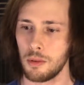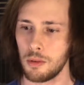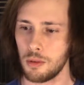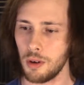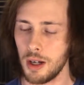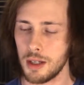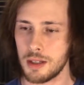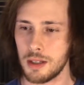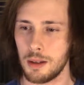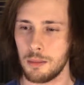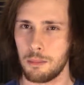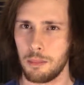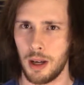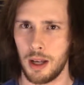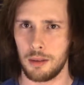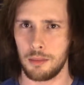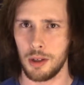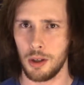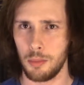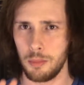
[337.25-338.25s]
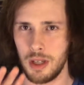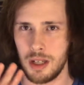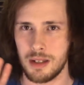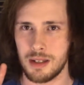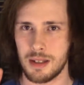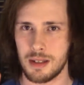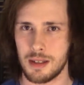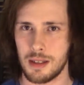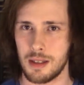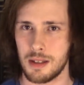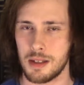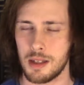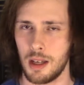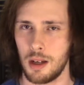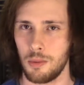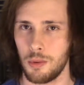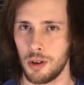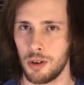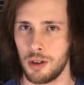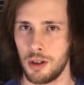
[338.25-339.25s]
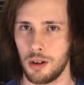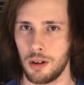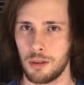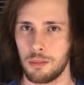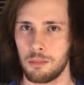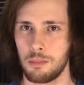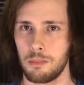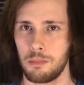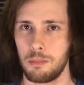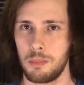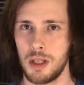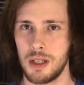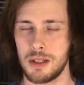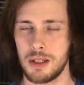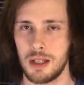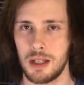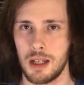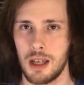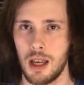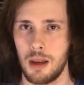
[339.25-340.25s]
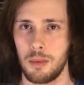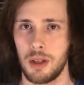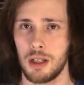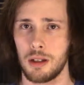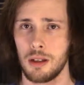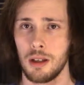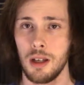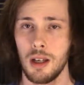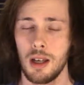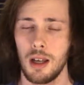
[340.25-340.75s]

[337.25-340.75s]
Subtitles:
Granted, by no means is this anywhere near PC gaming,